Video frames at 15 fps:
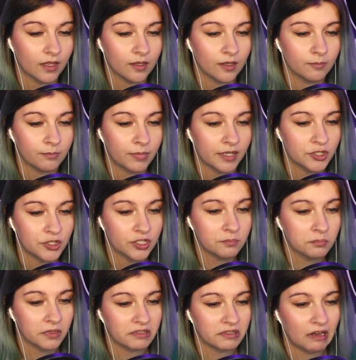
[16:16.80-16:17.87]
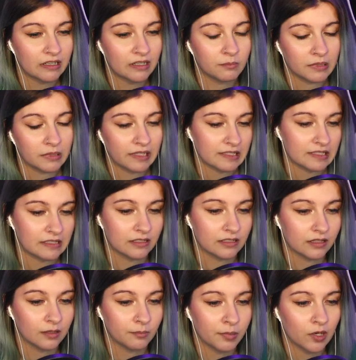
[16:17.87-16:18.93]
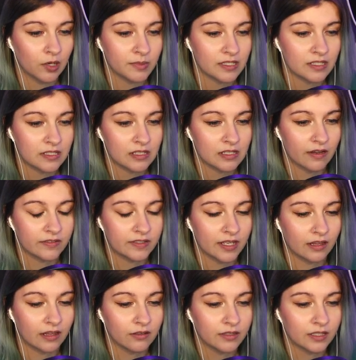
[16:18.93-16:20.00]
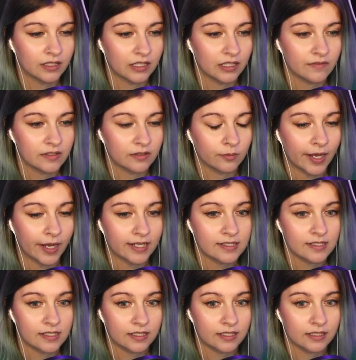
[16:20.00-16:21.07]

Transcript: Pungent but not unpleasant. The bulb is a soft yellow. The leaves are waxy.